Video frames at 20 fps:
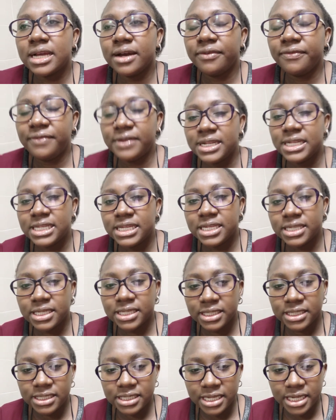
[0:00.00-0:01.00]

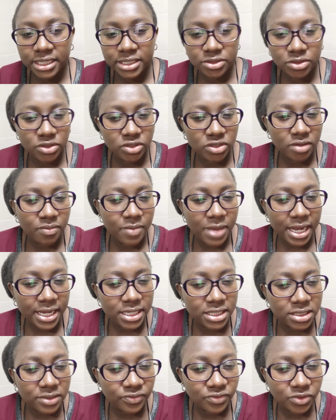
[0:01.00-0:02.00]
feeling like your stomach
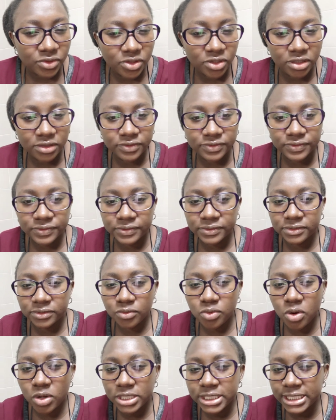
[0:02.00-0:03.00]
is full of
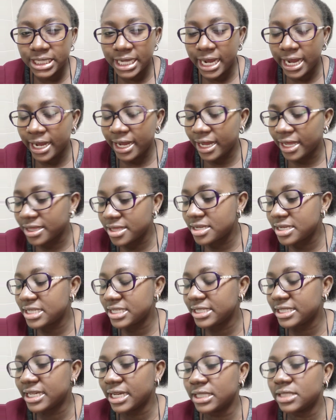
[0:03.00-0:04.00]
water, and then
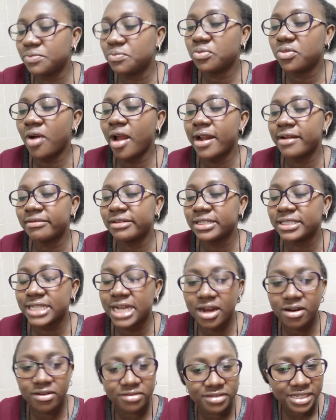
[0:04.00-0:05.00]
it's just pouring
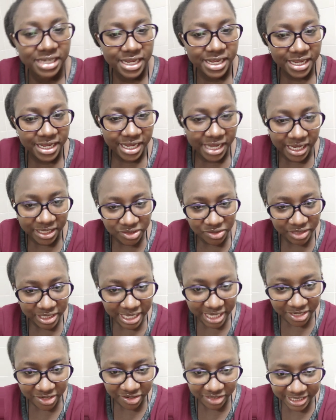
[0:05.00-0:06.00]
down, and you
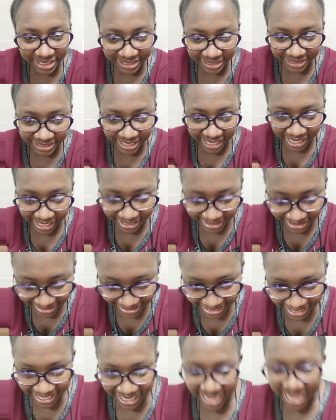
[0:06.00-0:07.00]
cannot stand,
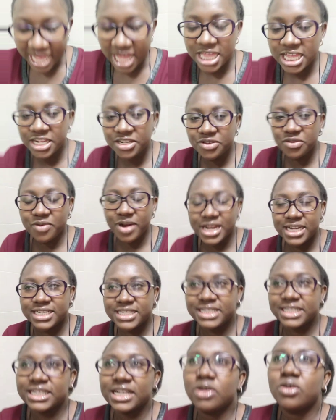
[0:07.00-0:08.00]
and then you're
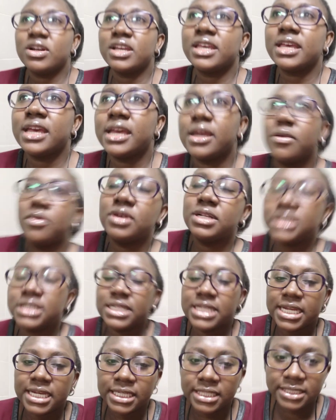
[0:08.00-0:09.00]
wondering, okay, what
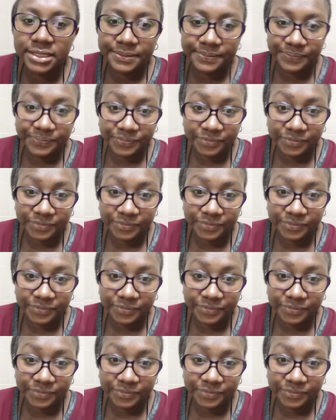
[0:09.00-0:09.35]
next?